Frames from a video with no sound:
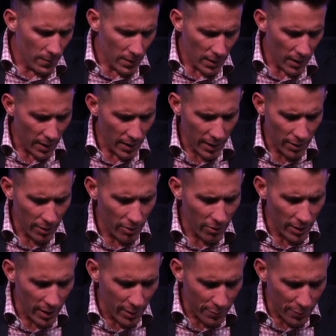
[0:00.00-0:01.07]
I, I don't
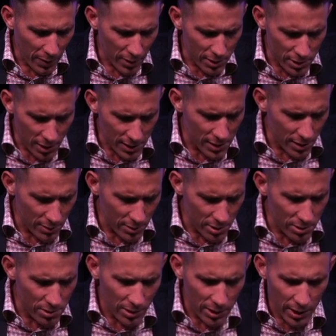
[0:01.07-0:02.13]
really apologize. I'm
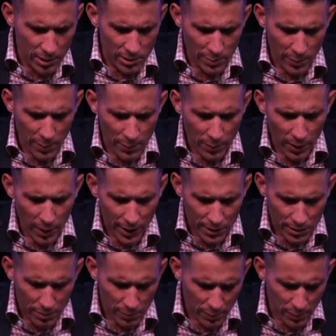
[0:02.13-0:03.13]
just doing that to be polite.